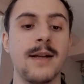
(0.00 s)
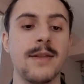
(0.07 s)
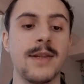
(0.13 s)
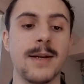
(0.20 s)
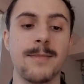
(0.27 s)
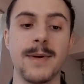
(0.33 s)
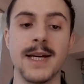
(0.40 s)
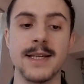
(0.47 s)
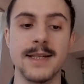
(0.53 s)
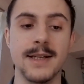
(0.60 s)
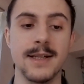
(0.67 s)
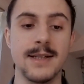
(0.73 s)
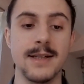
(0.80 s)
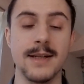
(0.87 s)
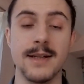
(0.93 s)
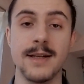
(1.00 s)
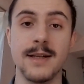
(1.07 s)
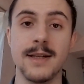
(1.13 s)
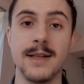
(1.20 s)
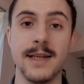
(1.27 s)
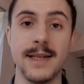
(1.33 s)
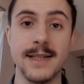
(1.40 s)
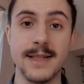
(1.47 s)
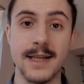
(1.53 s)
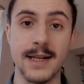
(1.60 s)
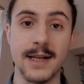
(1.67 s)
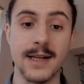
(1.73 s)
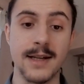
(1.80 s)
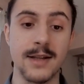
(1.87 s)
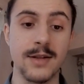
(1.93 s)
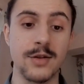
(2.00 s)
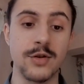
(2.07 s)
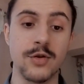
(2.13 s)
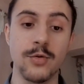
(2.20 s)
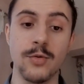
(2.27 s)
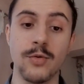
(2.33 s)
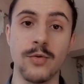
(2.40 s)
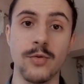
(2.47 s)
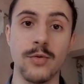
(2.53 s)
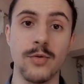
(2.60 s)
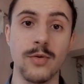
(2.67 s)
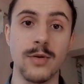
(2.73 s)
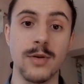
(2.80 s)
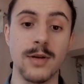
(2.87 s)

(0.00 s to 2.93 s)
That makes it easier to